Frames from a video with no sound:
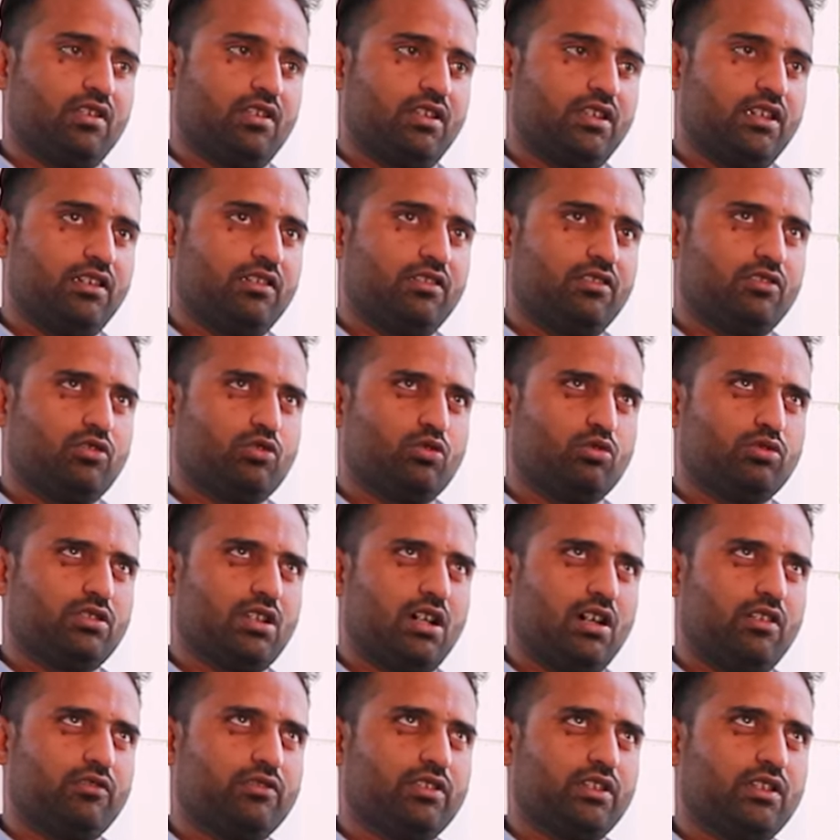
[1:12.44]
in
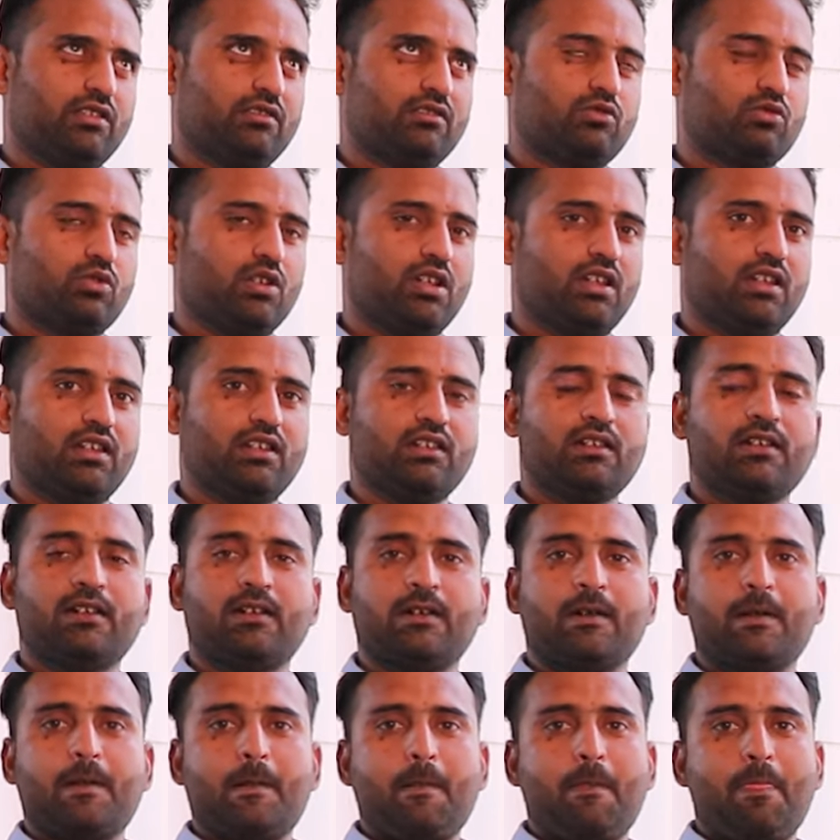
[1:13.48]

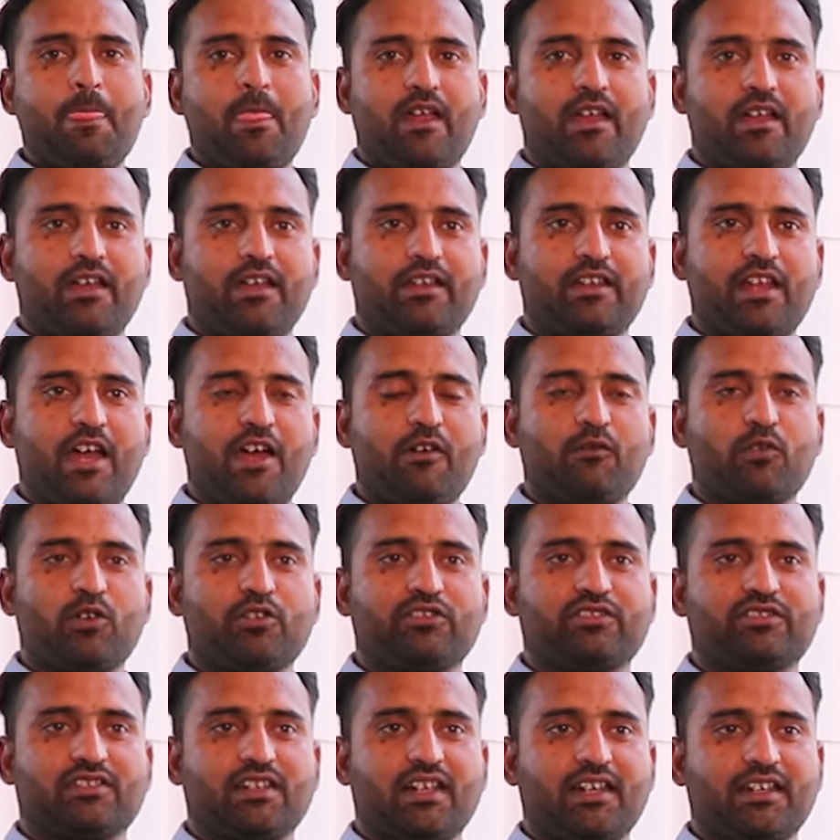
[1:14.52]
2012 and I
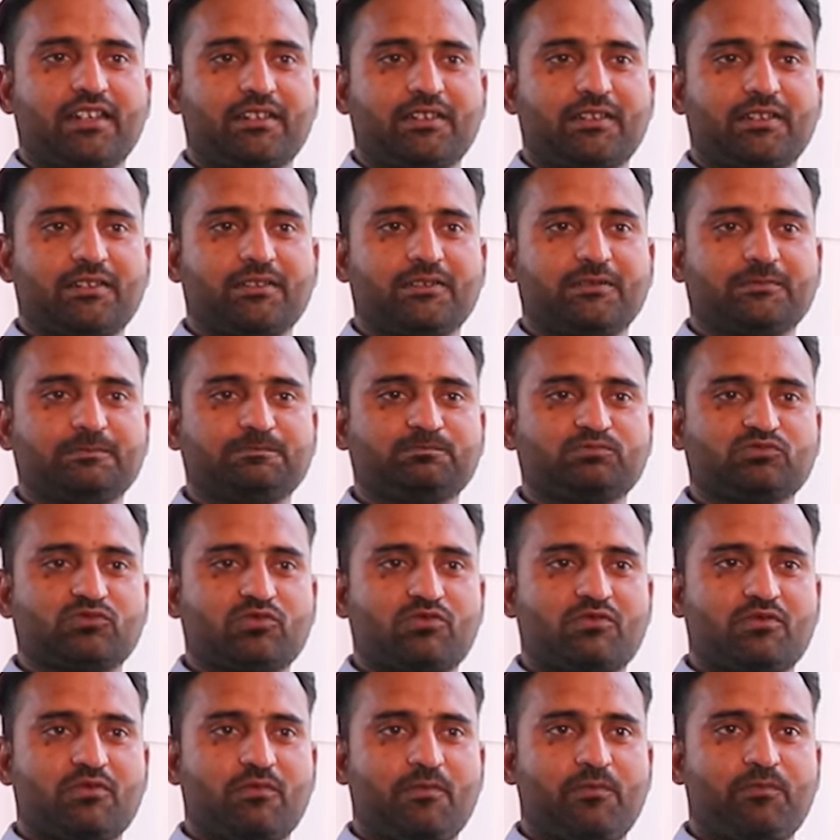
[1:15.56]
was like,
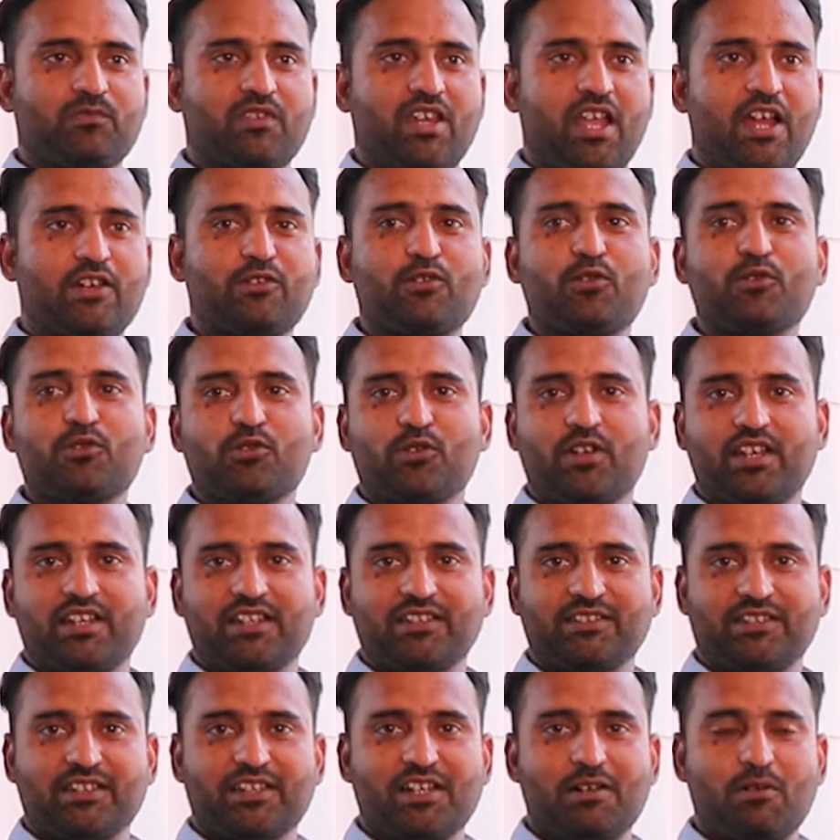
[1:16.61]
I don't know
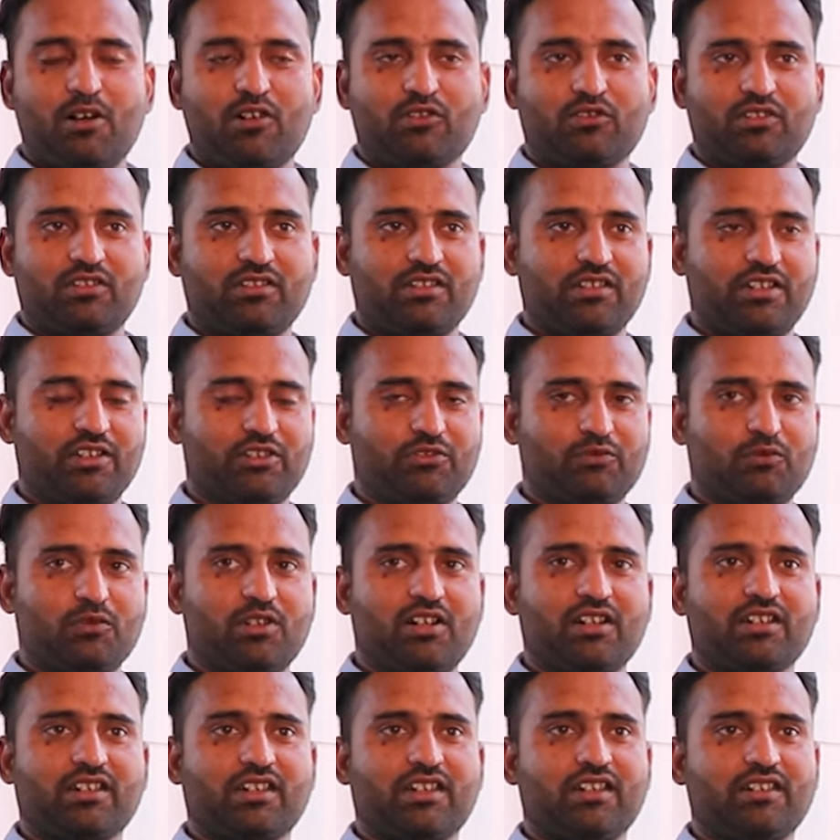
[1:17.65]
anything about this
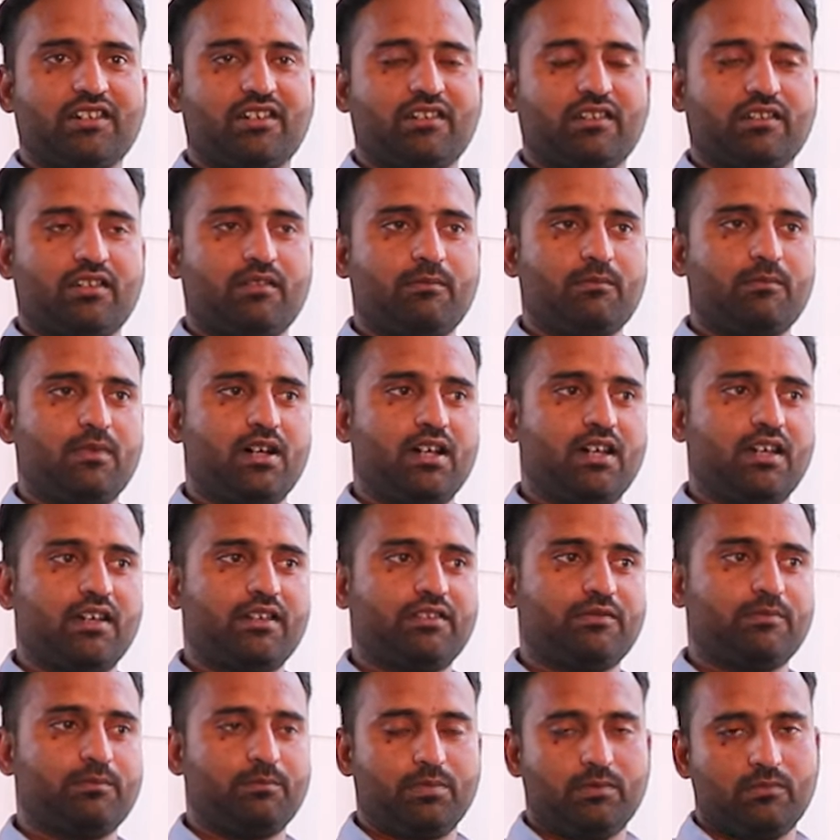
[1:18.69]
work, and
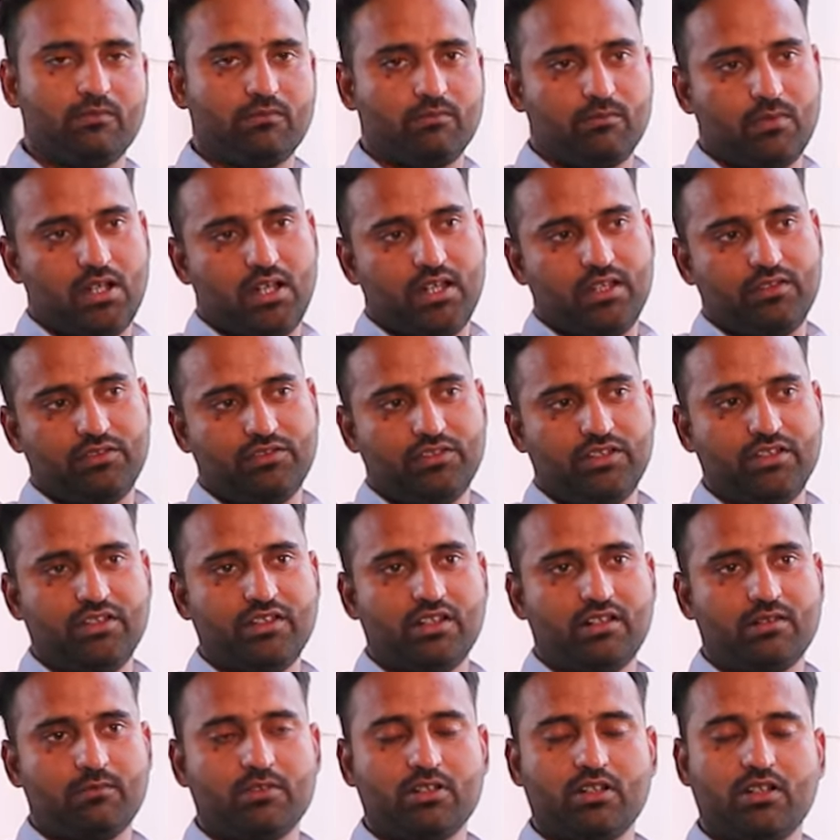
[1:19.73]
my
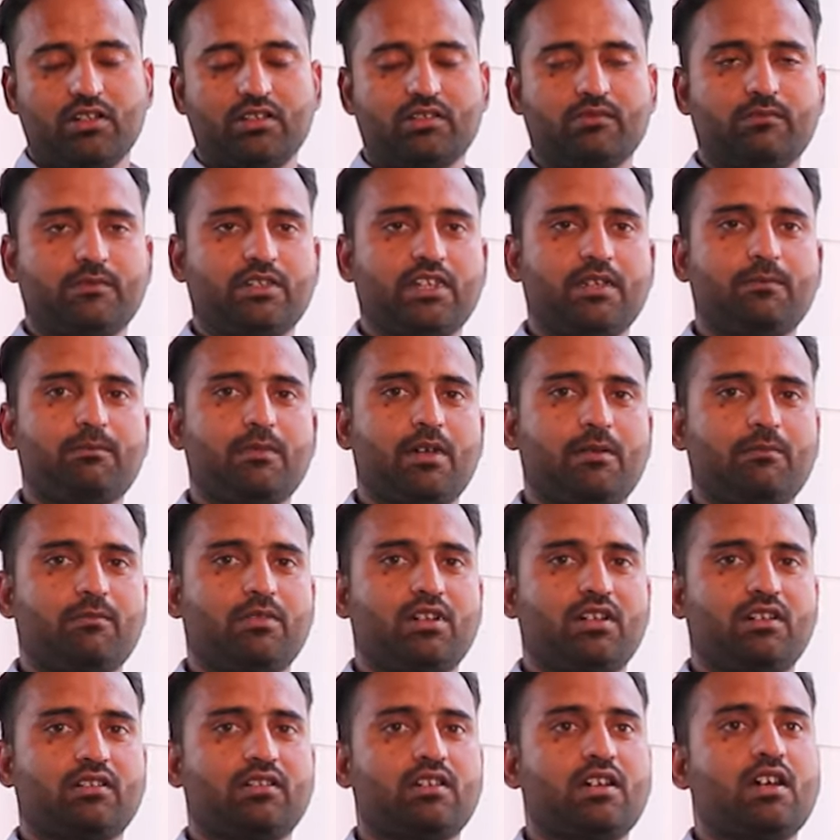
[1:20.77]
senior team
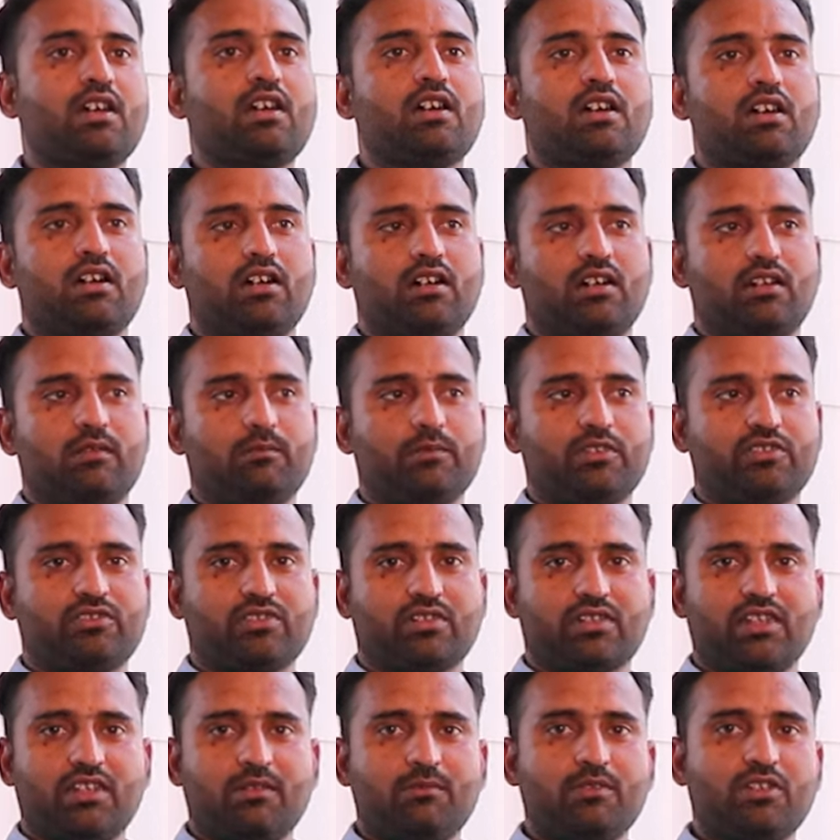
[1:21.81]
member,
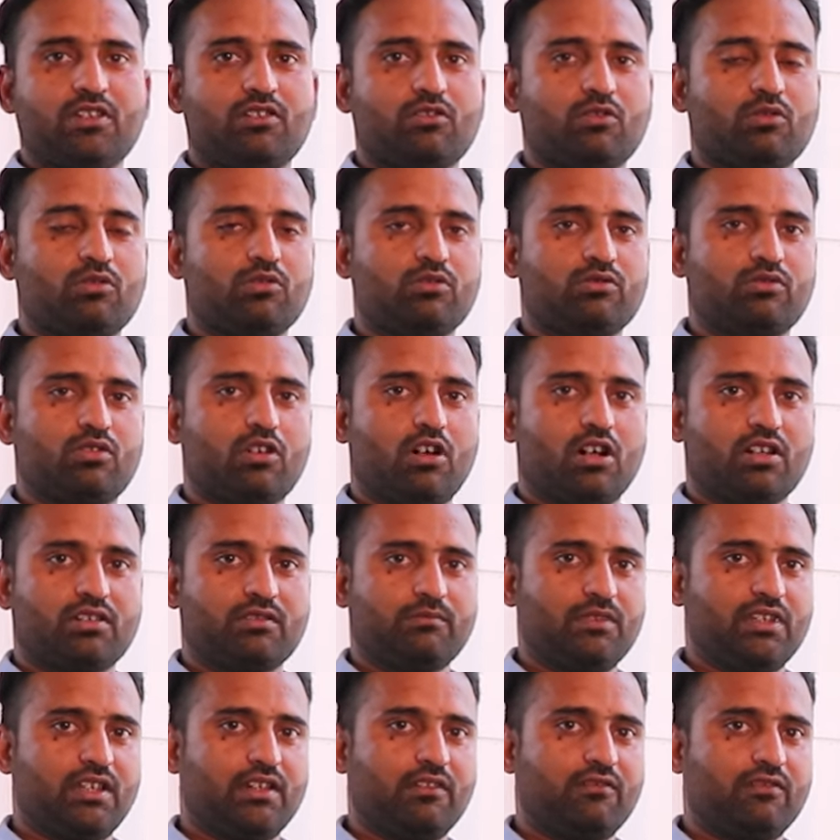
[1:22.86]
Mr. KB, who
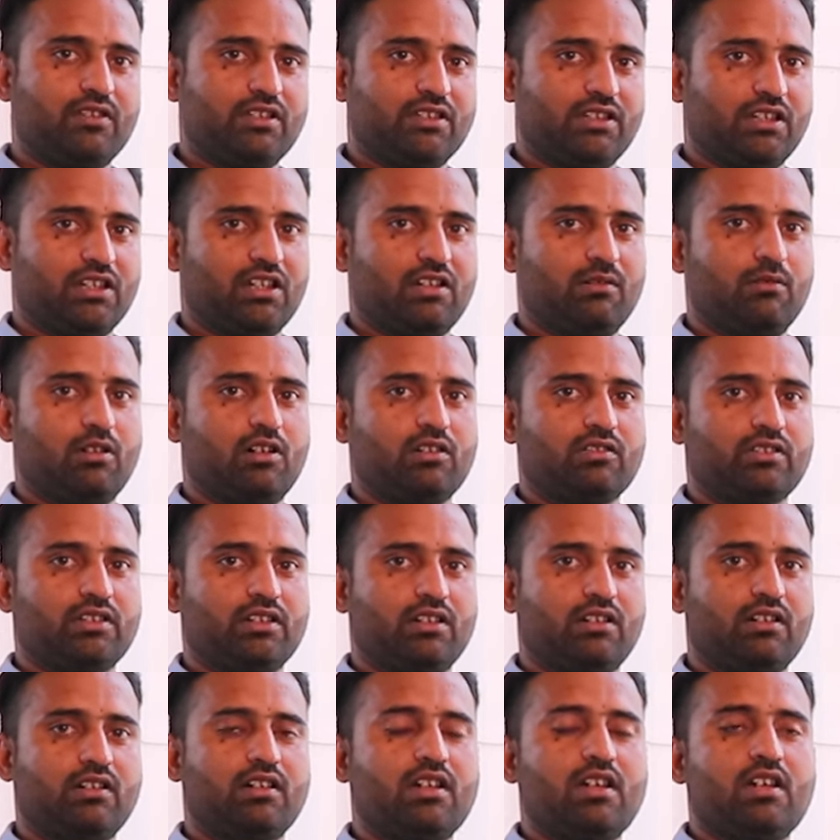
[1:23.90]
taught me everything about
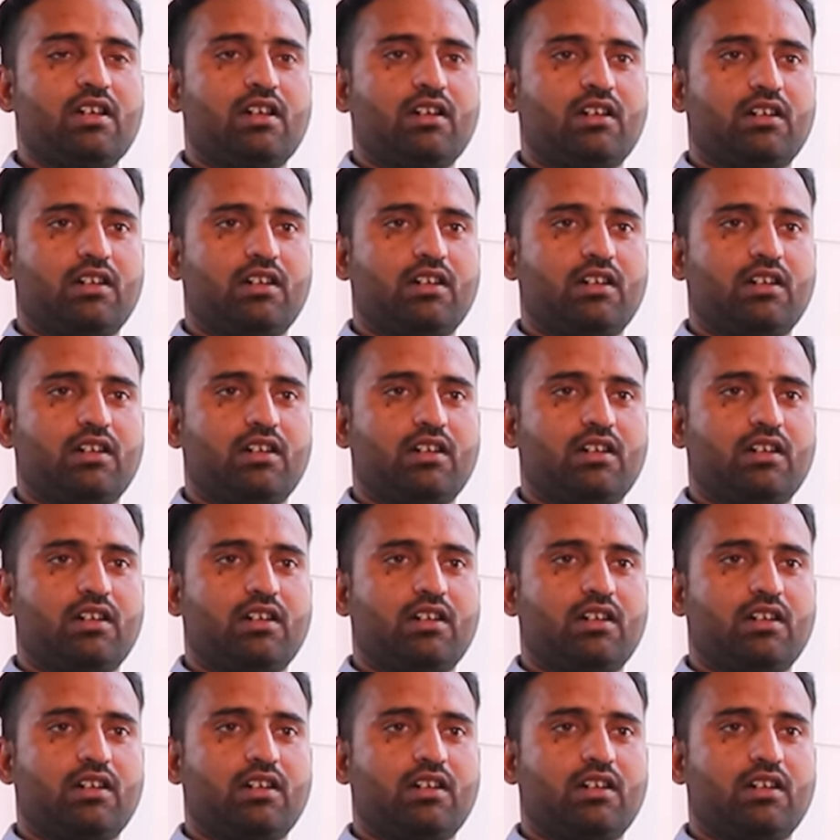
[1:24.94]
here.